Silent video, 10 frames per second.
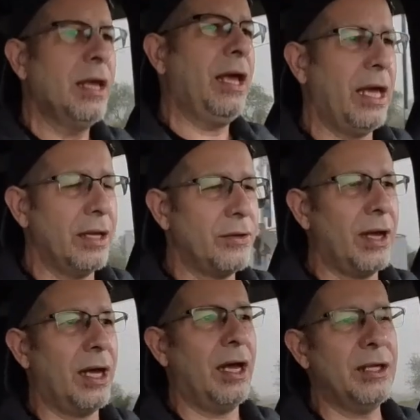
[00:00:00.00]

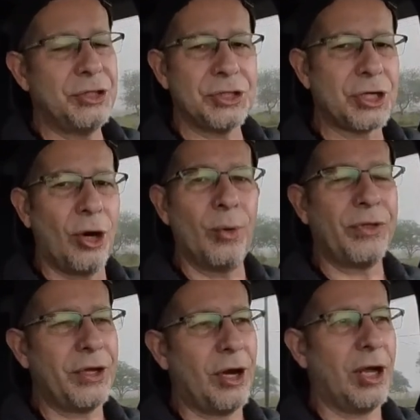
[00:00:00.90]
and just go with
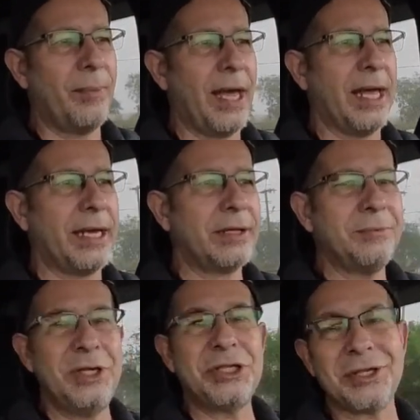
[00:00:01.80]
the automatic.
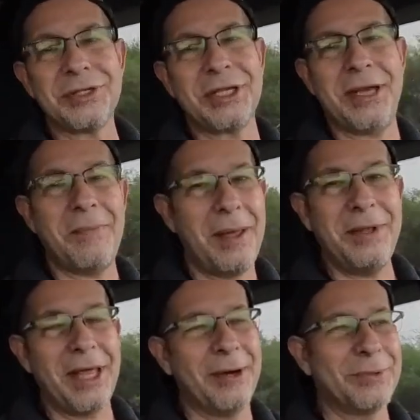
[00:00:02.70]
We shall see.
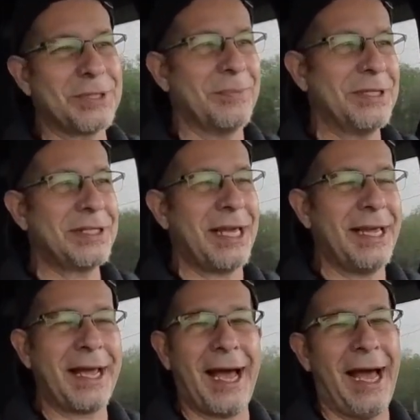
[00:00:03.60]
Maybe that was a
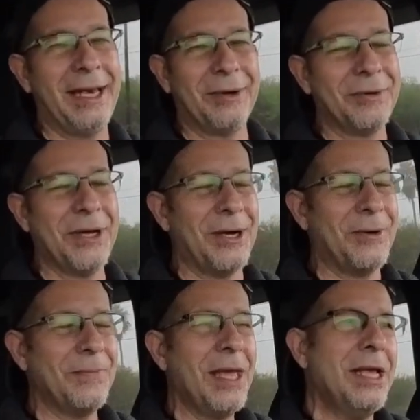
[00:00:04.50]
mistake. I don't
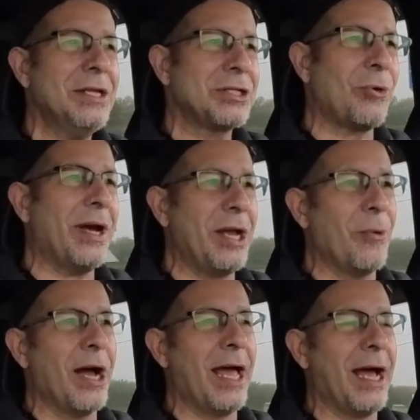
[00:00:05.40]
know. So
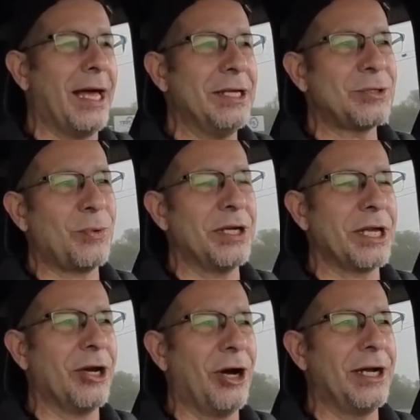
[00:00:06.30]
anyway, I just wanted to
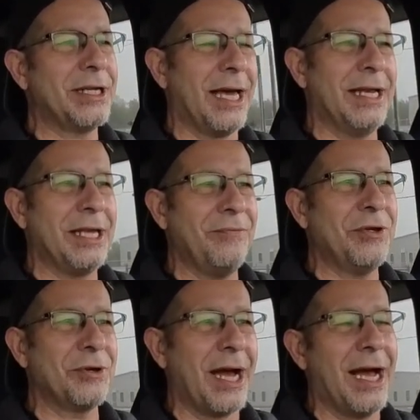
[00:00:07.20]
get on, kind of give
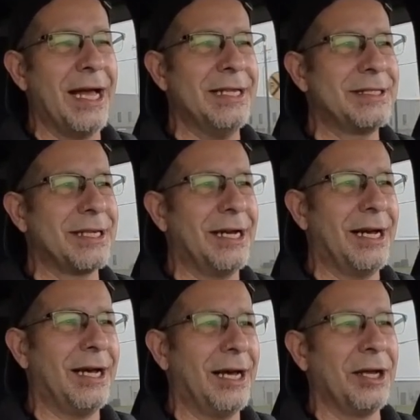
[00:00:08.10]
you guys
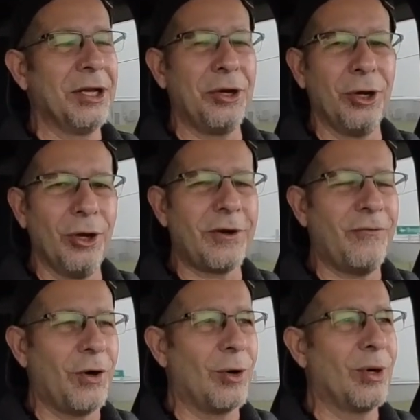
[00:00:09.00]
a little look
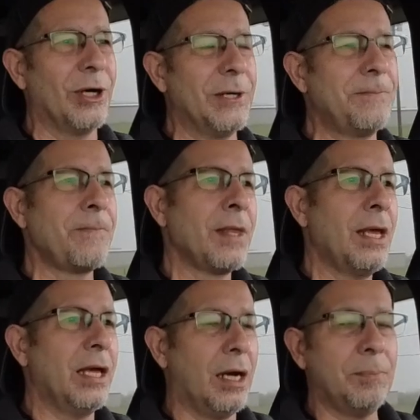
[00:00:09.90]
forward,
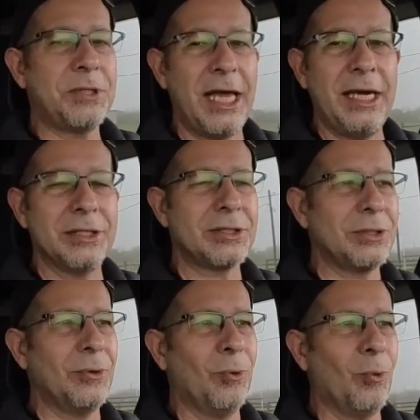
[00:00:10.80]
an update as
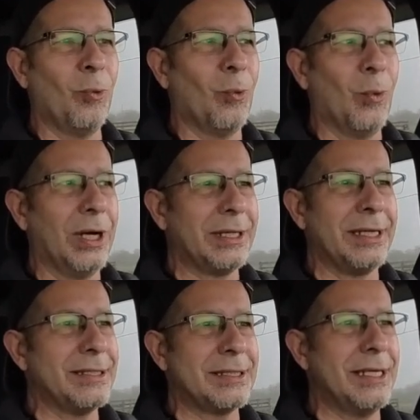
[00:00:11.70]
to what
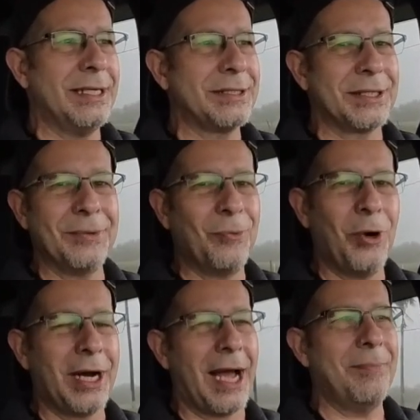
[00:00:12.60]
this is and
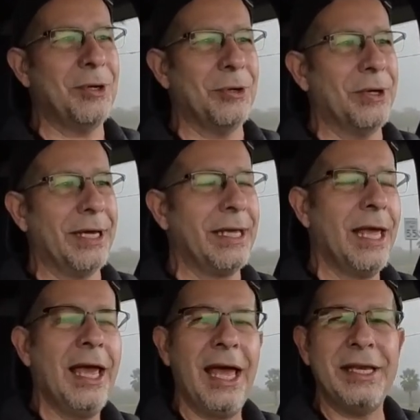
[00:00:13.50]
what I'm doing.
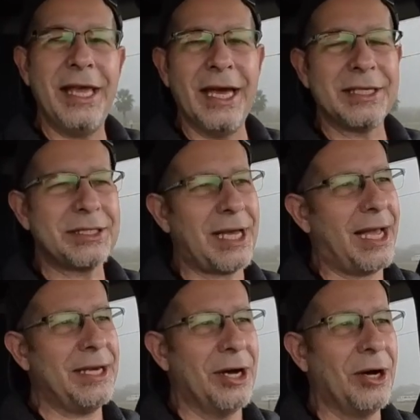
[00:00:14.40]
And yes,
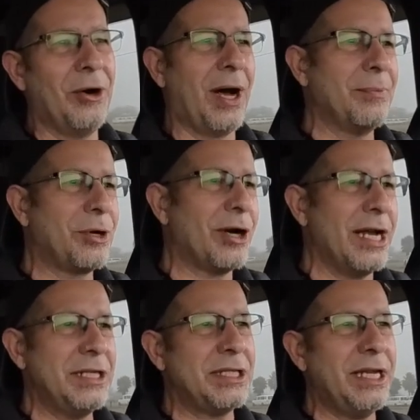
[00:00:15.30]
I know I'm
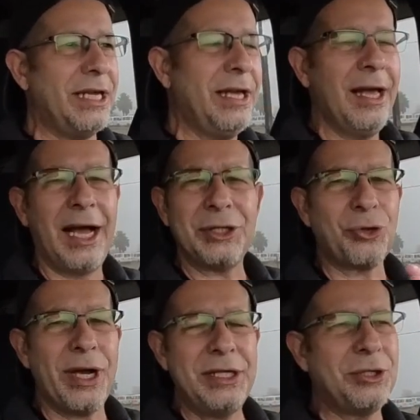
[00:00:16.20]
crazy. I
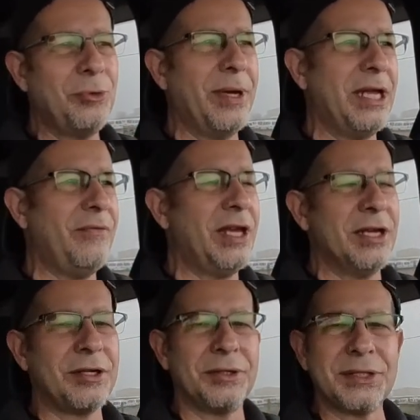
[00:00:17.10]
trade too many
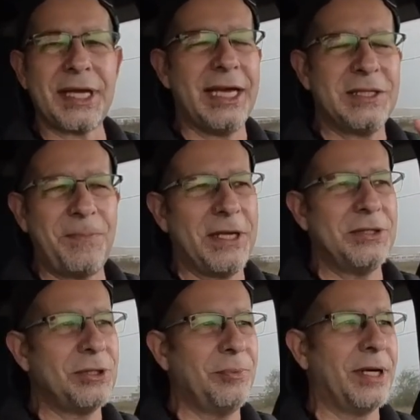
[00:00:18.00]
vehicles. I
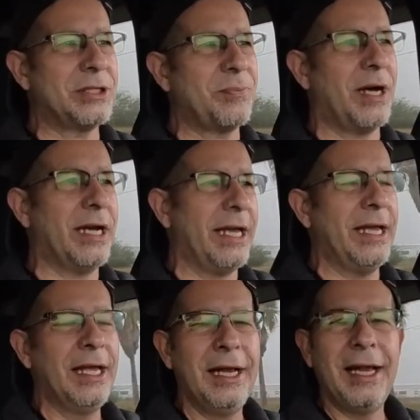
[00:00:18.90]
spend too much money.
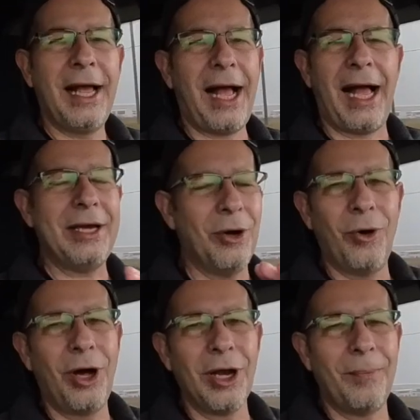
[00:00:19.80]
I know
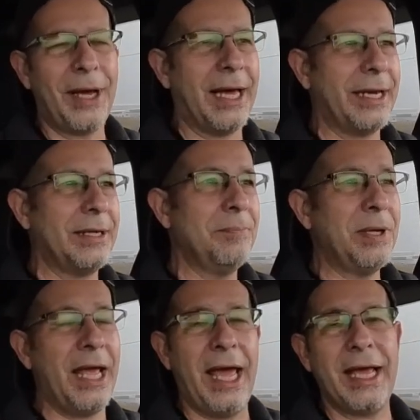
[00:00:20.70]
all about it.
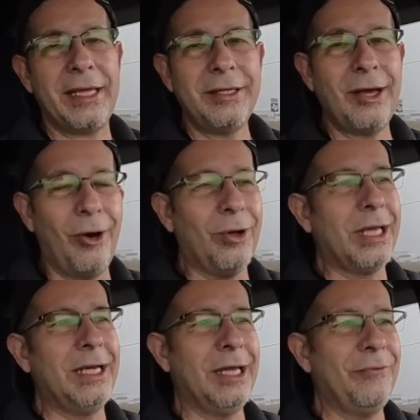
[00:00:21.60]
But hey, you
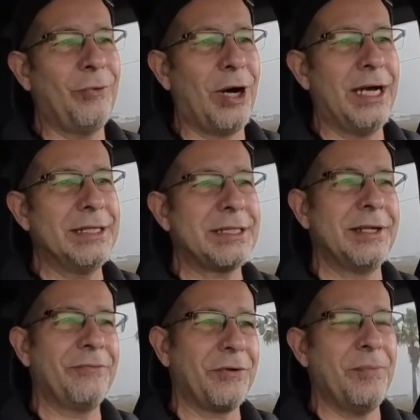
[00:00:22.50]
only live once.
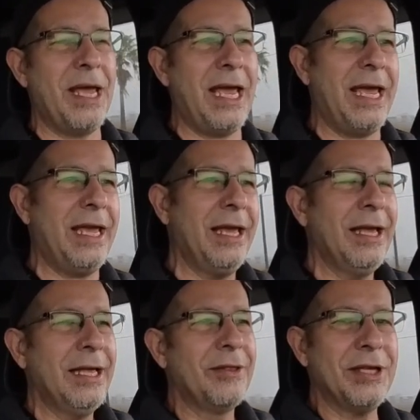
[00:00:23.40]
And for me,
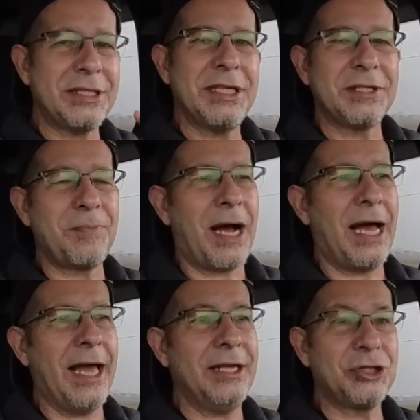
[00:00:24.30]
this is
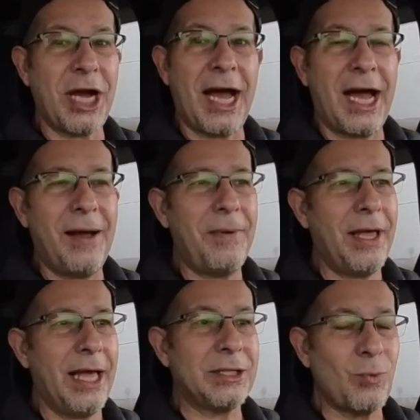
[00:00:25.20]
my job
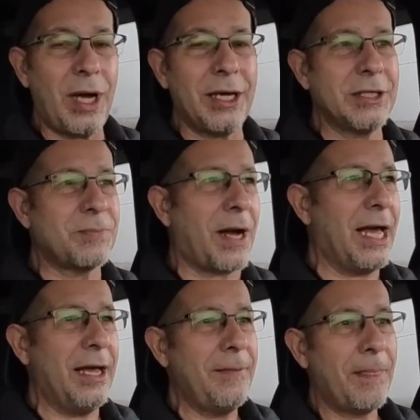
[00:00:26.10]
as well as
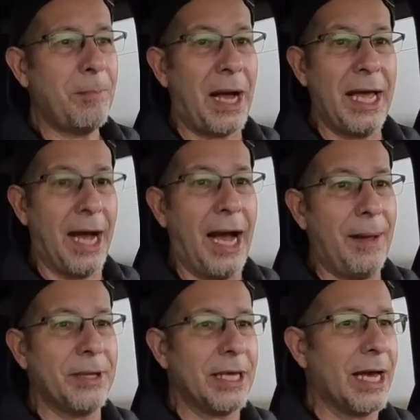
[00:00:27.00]
my
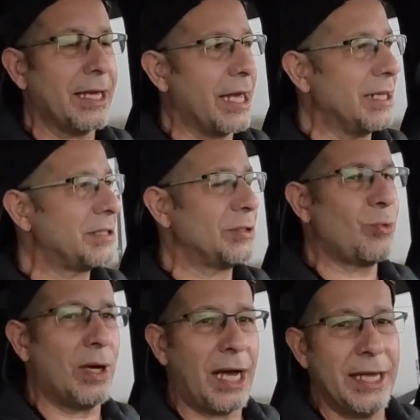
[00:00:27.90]
hobby, I guess. It's
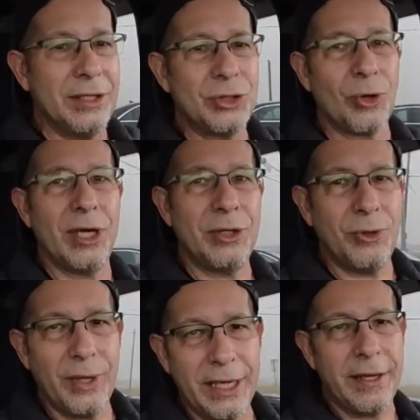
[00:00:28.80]
what I enjoy
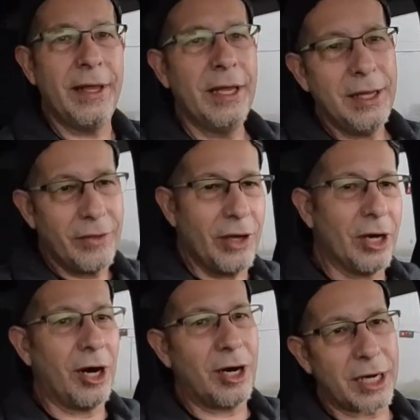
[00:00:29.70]
doing.
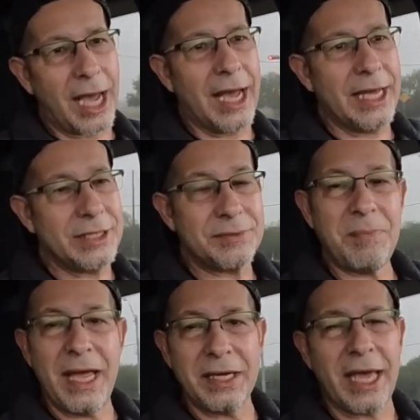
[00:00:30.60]
there are guys
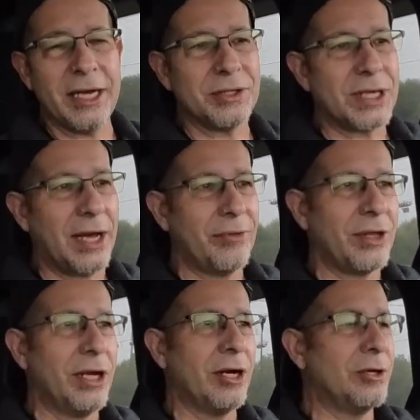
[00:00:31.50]
and gals out
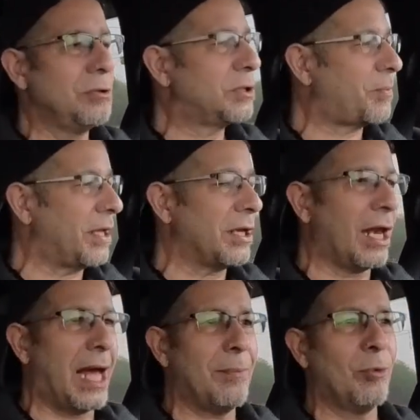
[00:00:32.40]
there who spend a
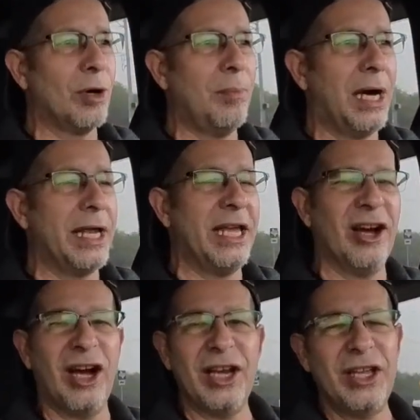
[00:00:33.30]
lot more money
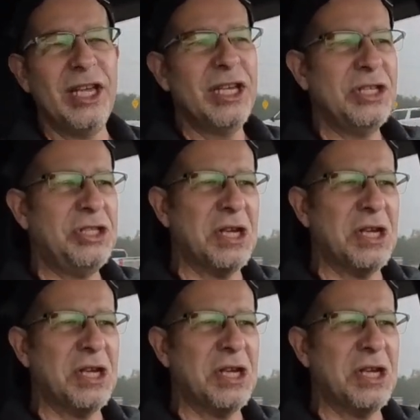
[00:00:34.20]
on